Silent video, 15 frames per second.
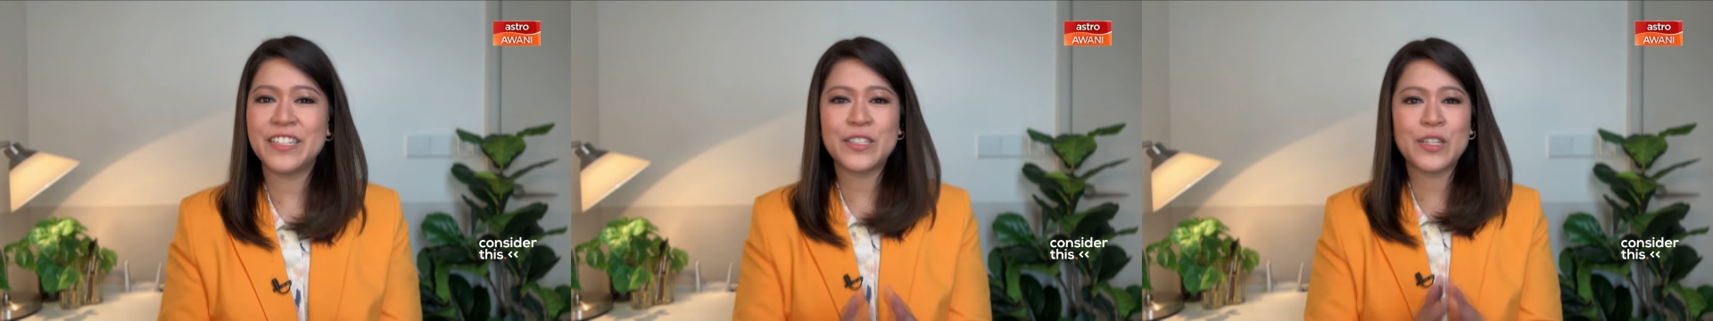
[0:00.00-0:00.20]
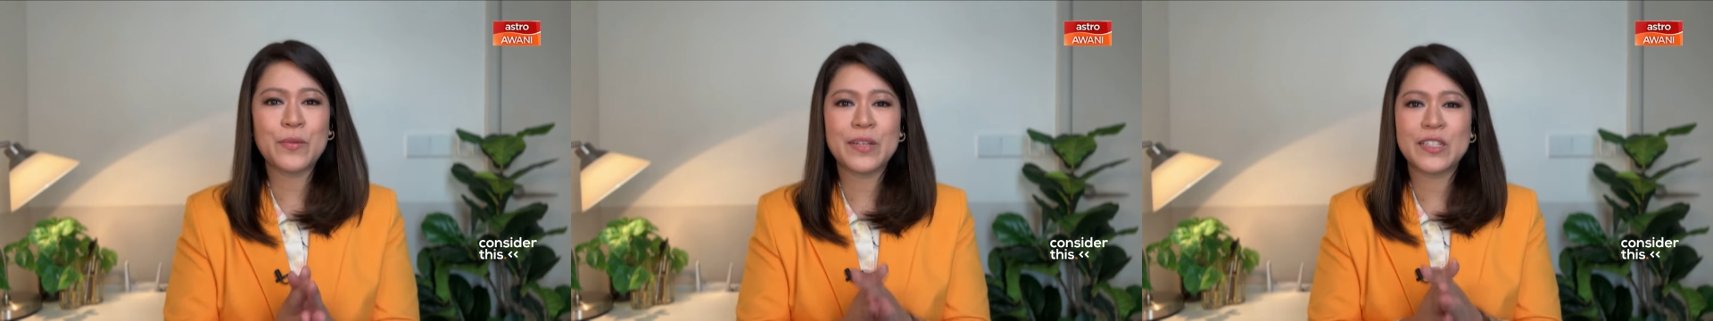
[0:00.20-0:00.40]

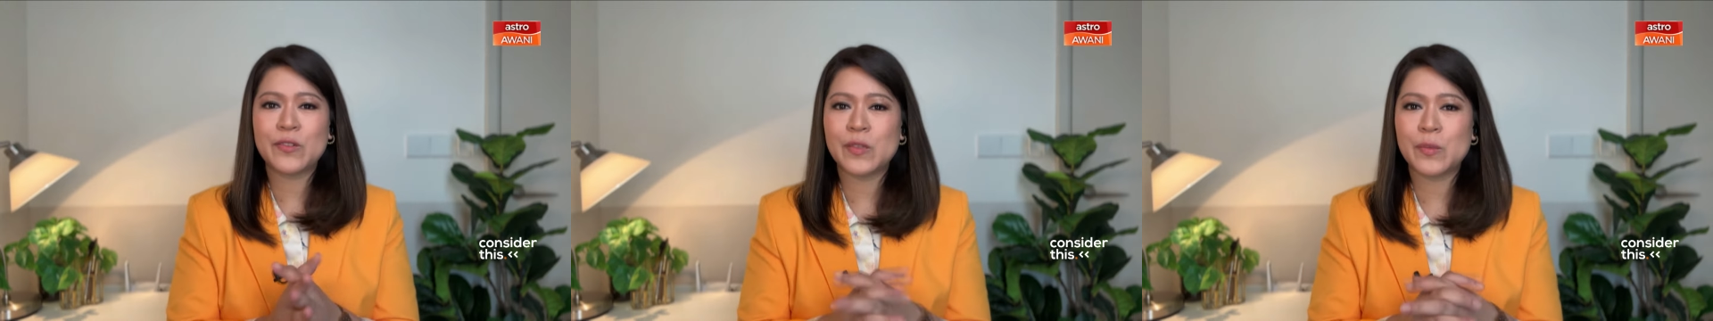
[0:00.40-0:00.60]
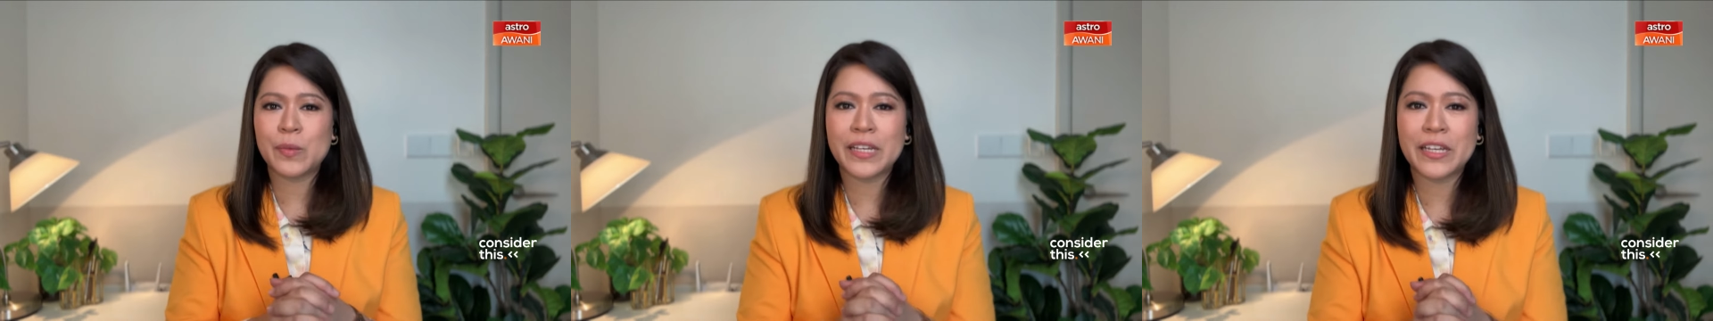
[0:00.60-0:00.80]
you so much
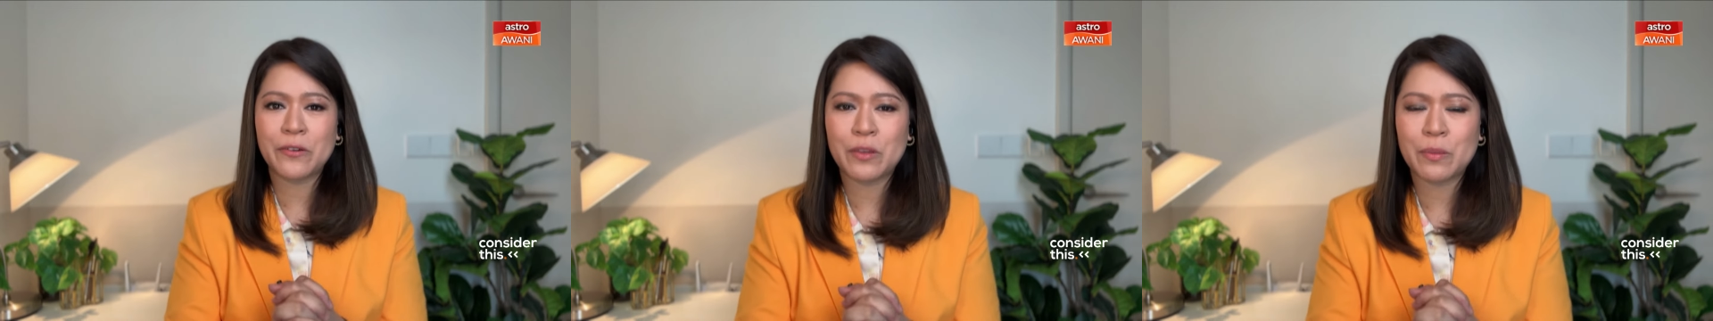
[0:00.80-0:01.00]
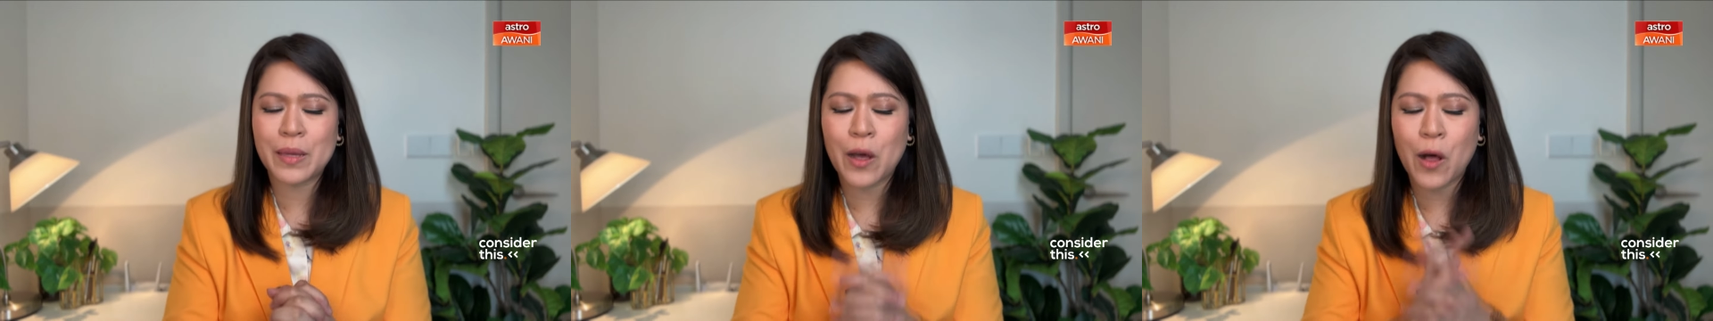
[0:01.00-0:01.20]
for speaking
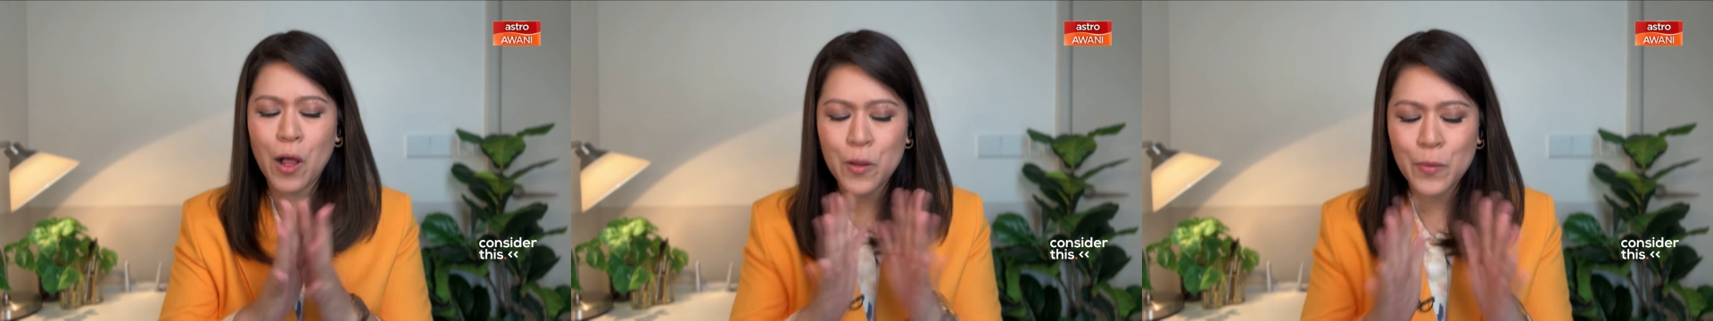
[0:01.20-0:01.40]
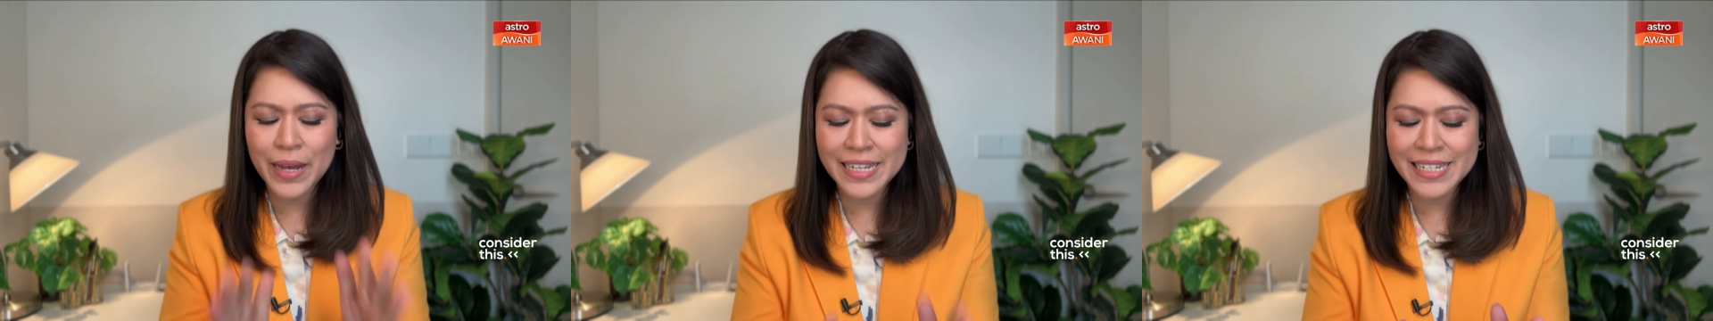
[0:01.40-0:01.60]
with me.
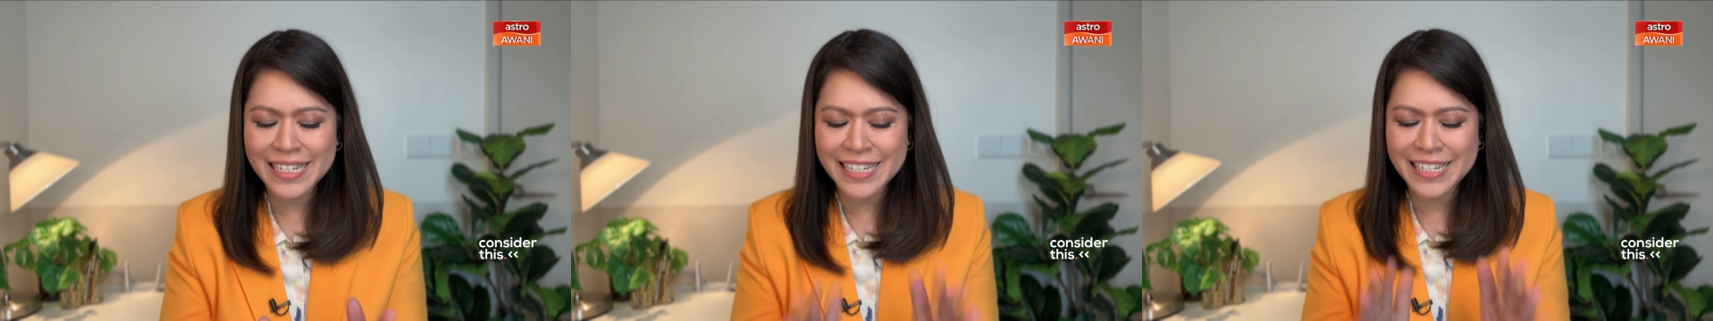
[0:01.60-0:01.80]
Always